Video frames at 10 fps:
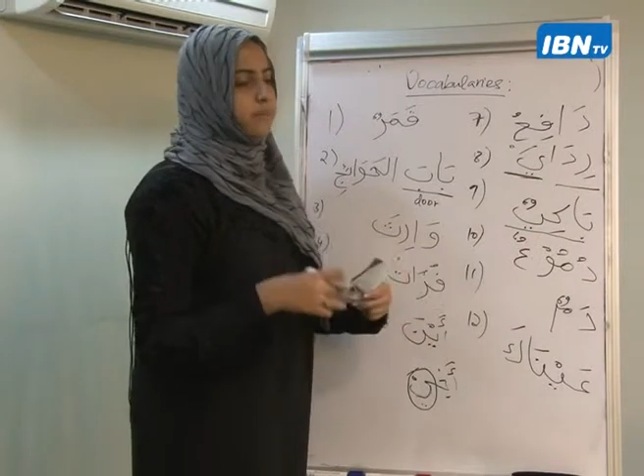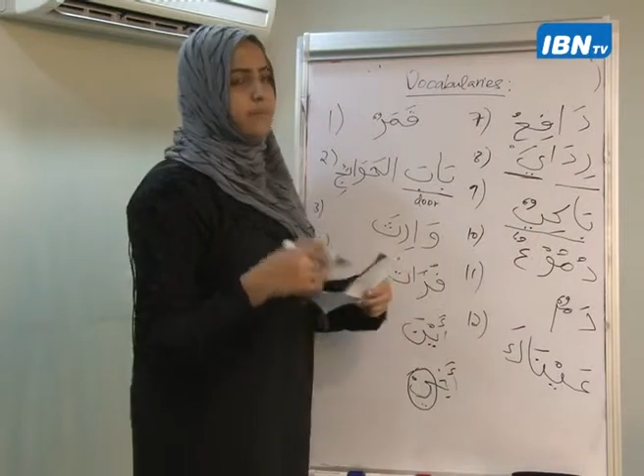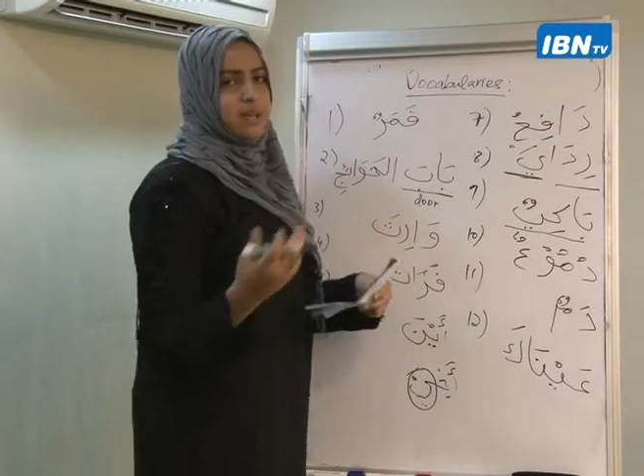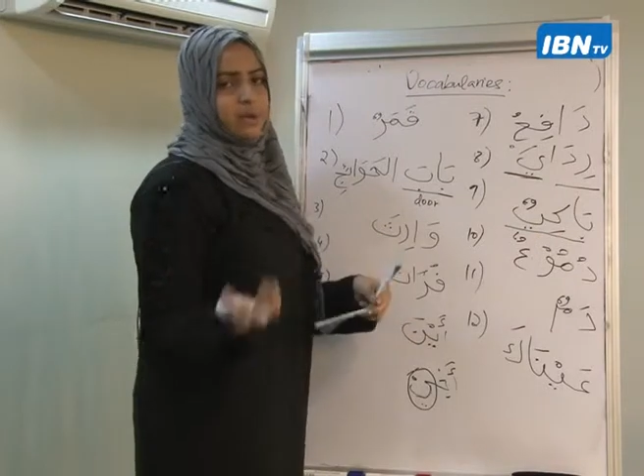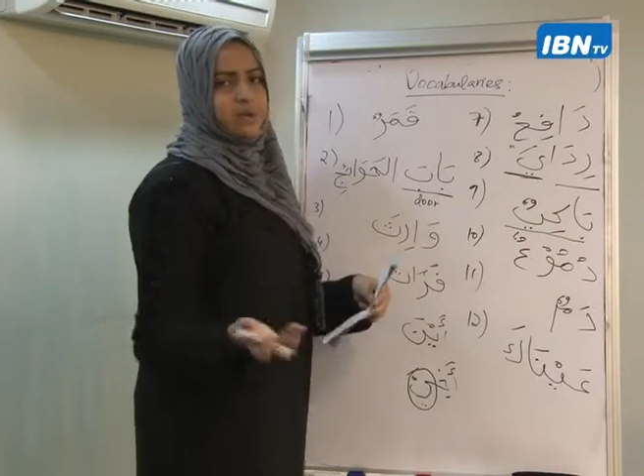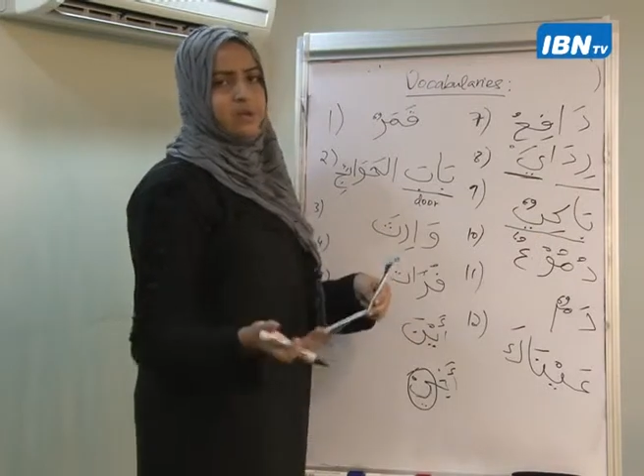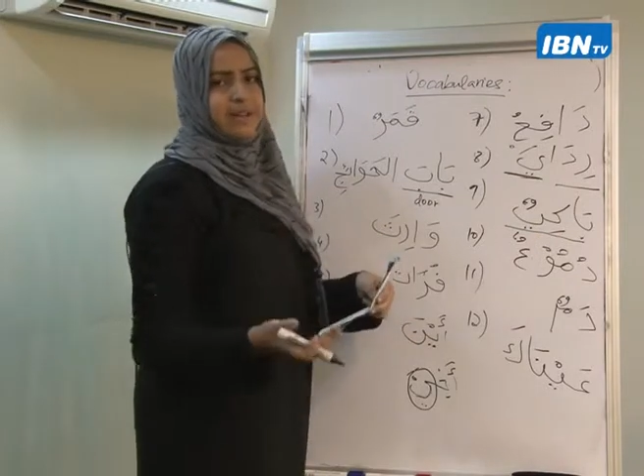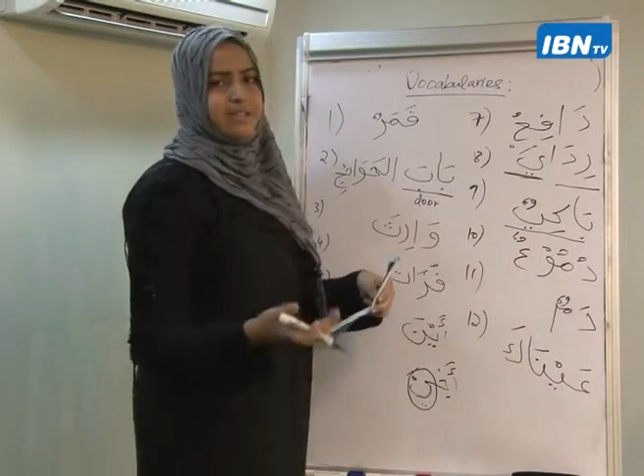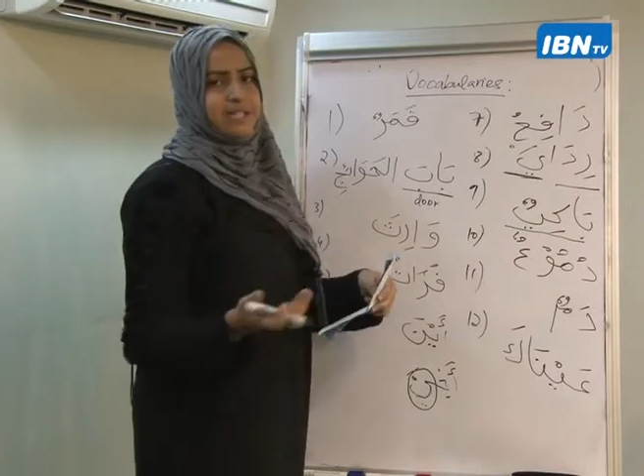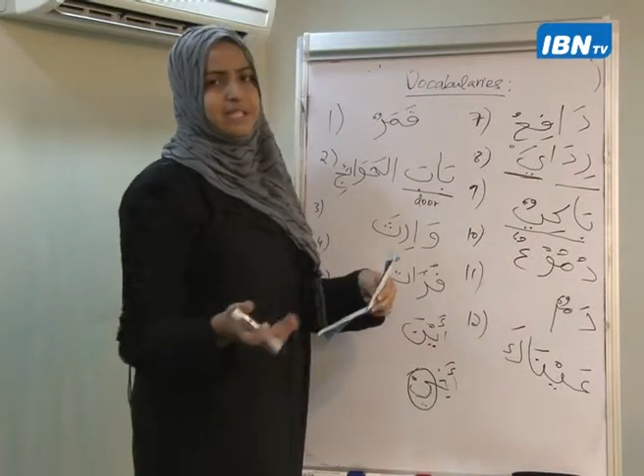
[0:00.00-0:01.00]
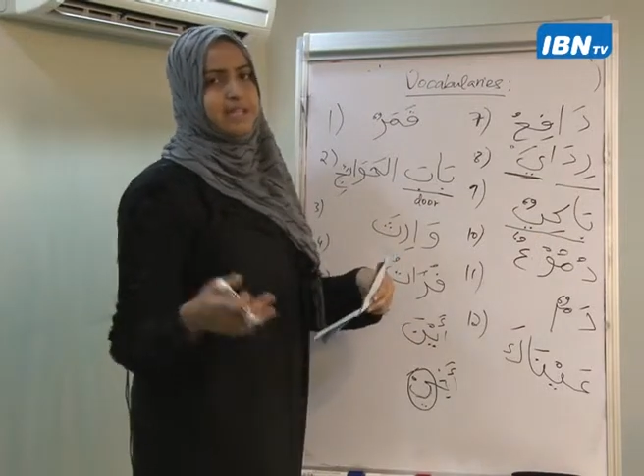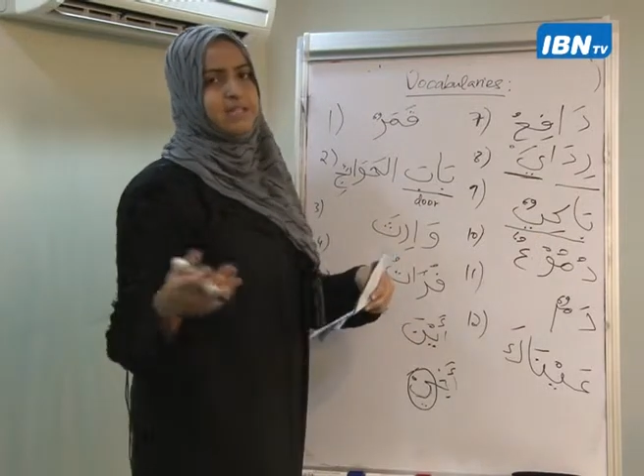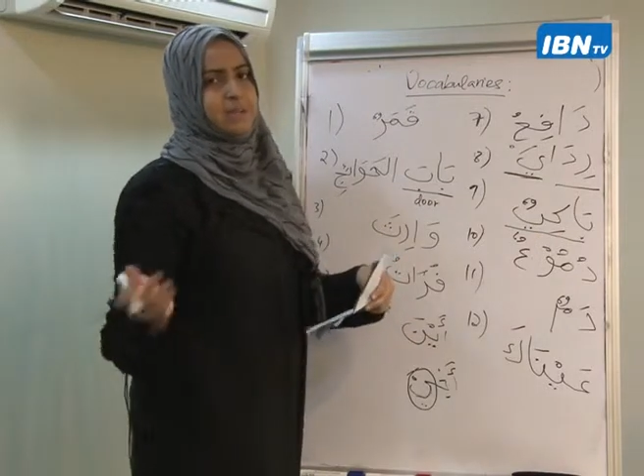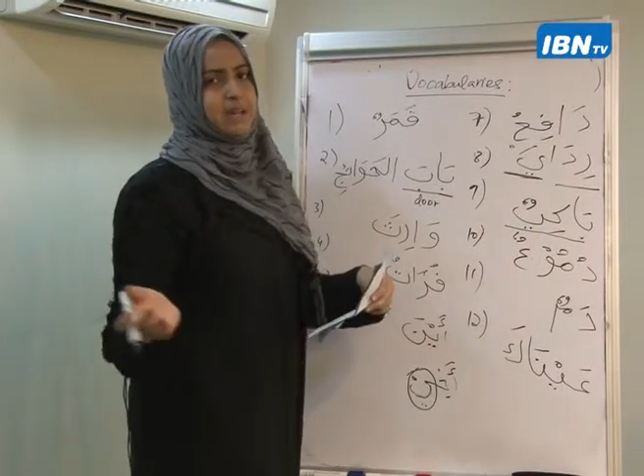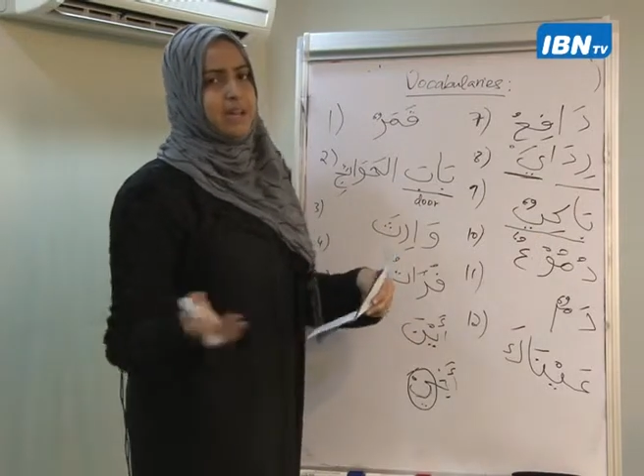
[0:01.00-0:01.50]
we also have the
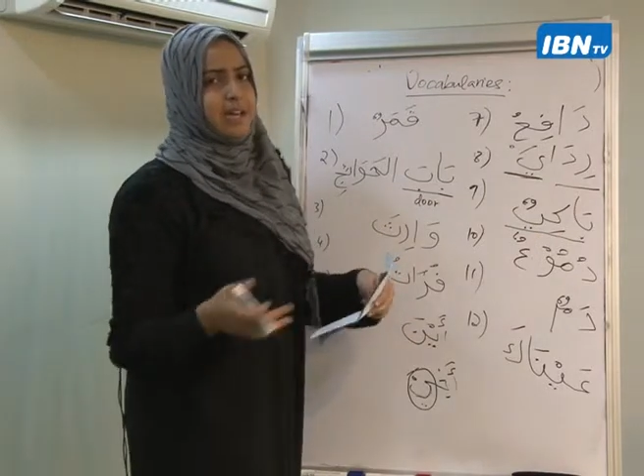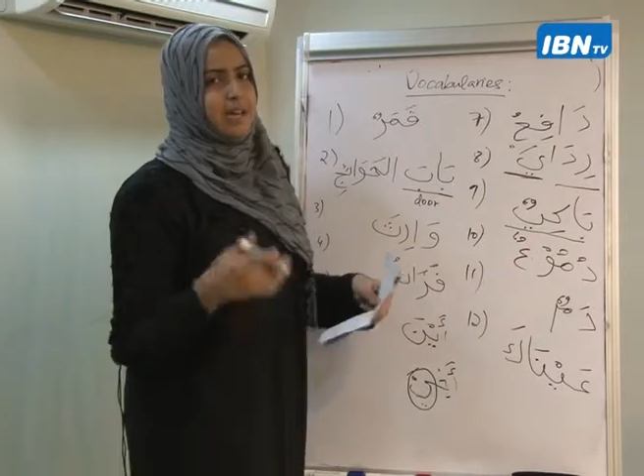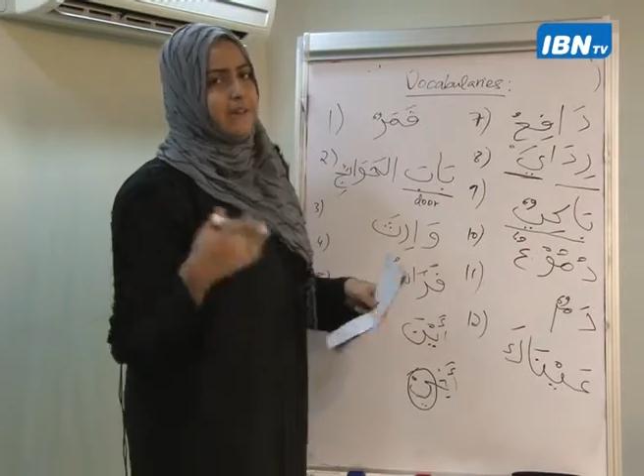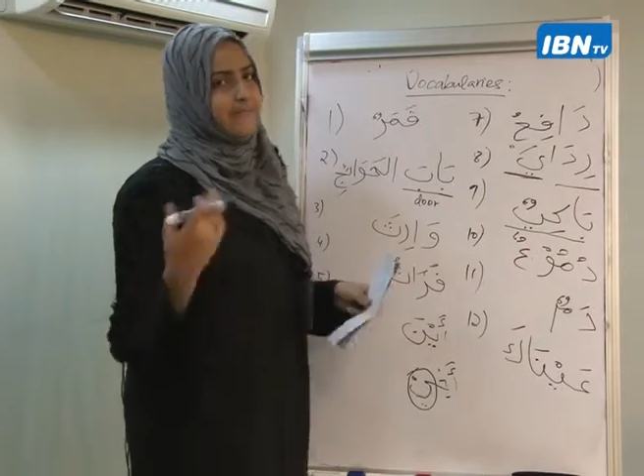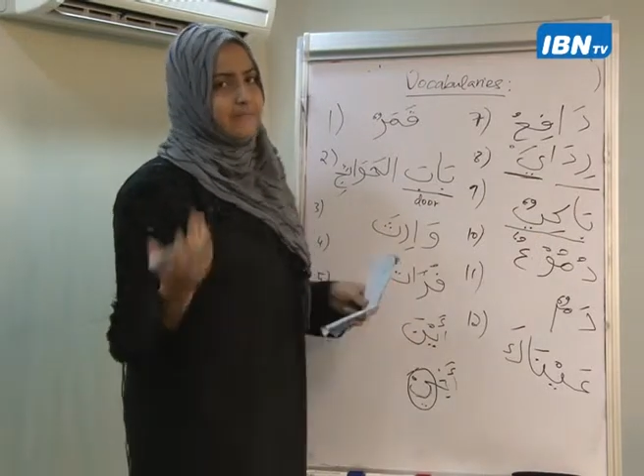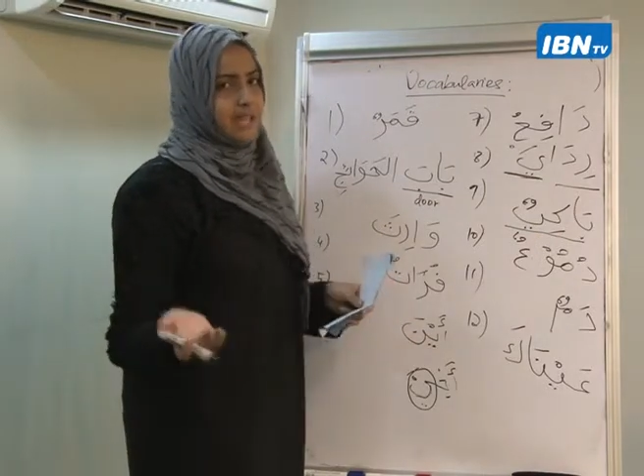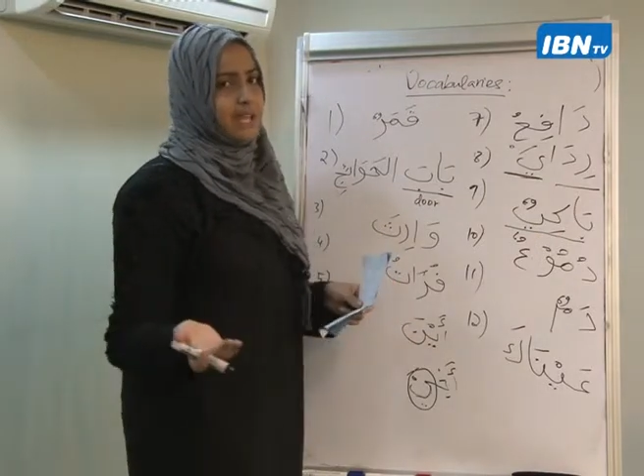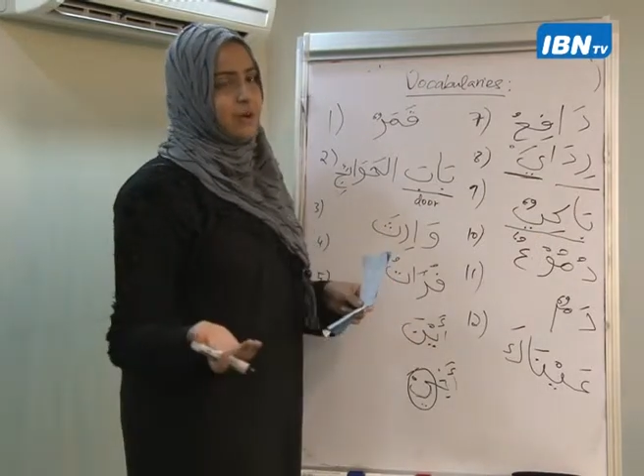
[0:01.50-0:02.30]
tense baka, he